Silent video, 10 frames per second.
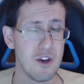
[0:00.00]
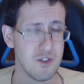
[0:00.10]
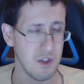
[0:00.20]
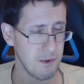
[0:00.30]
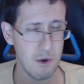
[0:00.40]

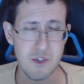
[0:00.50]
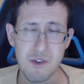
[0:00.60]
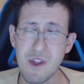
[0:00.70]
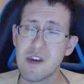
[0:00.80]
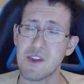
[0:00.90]
So let me know what you
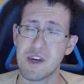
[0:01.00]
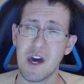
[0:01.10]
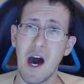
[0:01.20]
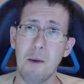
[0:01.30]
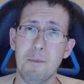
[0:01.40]
think in the
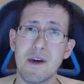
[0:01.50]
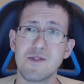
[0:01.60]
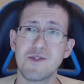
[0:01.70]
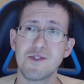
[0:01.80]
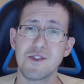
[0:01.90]

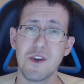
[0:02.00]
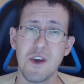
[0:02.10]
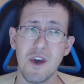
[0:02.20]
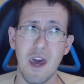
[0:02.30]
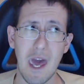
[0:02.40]
comments
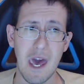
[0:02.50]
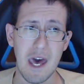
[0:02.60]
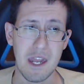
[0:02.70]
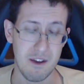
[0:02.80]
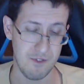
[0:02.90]

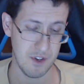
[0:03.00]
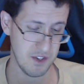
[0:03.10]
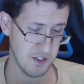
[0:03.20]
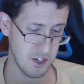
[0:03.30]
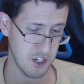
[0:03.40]
and if this
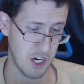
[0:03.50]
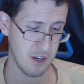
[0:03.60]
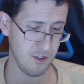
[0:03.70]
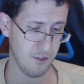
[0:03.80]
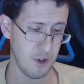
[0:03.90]
isn't a
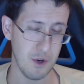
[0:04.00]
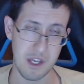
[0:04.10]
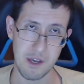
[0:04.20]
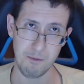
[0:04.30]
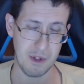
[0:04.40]
challenge for you,
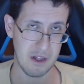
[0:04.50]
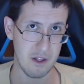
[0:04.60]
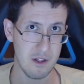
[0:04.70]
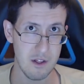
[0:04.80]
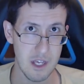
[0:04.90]
get,
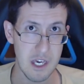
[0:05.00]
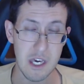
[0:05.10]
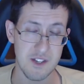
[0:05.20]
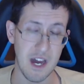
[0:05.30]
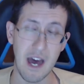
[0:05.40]

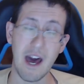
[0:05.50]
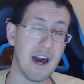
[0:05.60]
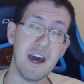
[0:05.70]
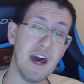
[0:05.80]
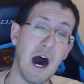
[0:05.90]
please, I,
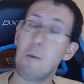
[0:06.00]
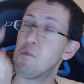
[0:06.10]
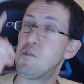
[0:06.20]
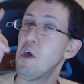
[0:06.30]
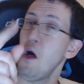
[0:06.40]
I, I'm
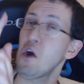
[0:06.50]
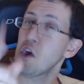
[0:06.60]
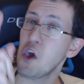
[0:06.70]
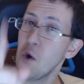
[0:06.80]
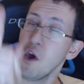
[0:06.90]
telling
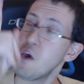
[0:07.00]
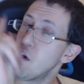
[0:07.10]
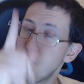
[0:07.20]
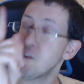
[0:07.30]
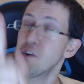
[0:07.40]
you,
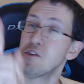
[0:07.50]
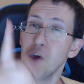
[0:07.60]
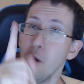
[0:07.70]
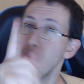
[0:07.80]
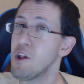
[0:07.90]
it's your
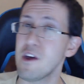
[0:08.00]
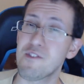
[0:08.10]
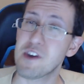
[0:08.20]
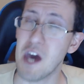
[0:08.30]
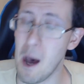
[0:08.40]
duty to leave
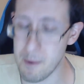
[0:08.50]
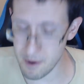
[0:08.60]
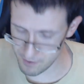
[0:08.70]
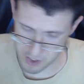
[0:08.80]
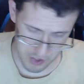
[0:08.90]
a comment.
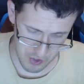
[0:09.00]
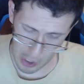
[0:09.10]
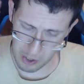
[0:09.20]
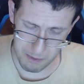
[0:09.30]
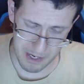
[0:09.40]
If this just
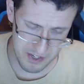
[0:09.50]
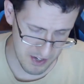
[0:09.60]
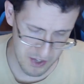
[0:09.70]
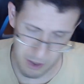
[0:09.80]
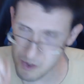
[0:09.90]
totally makes
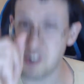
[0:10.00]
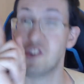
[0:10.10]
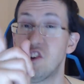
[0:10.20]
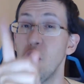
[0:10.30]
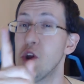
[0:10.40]
sense to you, it's your
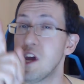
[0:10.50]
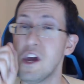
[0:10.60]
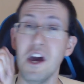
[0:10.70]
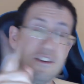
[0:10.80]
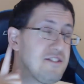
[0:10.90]
duty
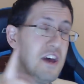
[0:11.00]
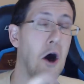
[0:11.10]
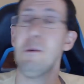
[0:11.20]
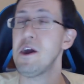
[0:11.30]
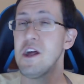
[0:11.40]
to
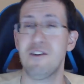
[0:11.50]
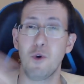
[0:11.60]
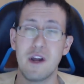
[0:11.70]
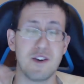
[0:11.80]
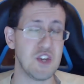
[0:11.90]
tell me and
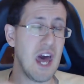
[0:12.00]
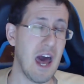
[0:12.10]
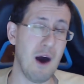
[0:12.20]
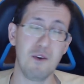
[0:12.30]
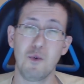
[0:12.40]
everyone else
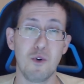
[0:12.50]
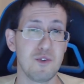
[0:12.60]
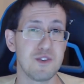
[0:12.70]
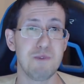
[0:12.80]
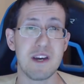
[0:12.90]
how in the world
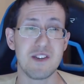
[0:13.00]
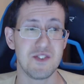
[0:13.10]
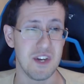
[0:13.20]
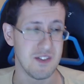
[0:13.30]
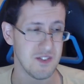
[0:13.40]
this makes
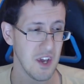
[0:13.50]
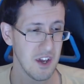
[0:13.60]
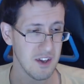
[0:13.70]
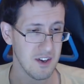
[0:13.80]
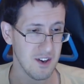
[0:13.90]
sense.
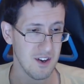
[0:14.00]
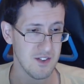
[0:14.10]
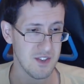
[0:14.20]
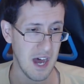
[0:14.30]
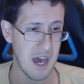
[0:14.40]

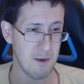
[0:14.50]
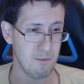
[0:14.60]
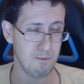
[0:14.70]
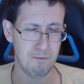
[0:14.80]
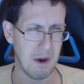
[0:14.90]
Because I
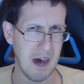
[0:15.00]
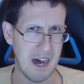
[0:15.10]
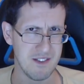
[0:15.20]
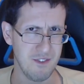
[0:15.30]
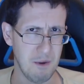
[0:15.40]
am
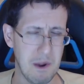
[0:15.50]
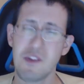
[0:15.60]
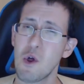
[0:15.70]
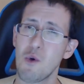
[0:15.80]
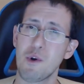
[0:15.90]
positive I'm not
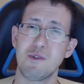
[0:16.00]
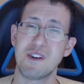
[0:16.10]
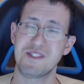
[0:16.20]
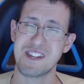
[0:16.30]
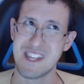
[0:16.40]
the only one who
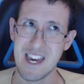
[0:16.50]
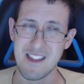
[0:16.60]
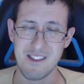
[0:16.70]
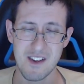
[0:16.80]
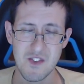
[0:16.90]
doesn't
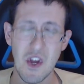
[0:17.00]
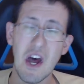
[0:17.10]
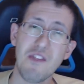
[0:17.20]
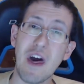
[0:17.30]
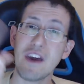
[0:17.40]
get this.
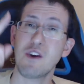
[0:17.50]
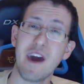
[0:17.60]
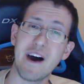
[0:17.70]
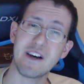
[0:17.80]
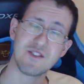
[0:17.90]
Thank you
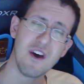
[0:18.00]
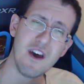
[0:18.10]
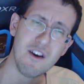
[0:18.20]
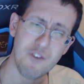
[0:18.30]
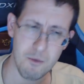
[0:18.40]
guys
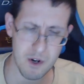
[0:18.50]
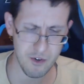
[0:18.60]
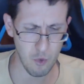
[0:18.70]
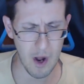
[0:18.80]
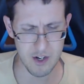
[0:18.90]
very much
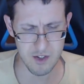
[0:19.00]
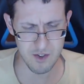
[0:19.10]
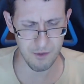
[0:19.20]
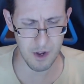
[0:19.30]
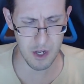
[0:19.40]
for watching
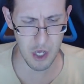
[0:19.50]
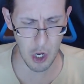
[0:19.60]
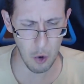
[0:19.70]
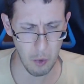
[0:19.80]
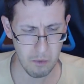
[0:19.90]
this video.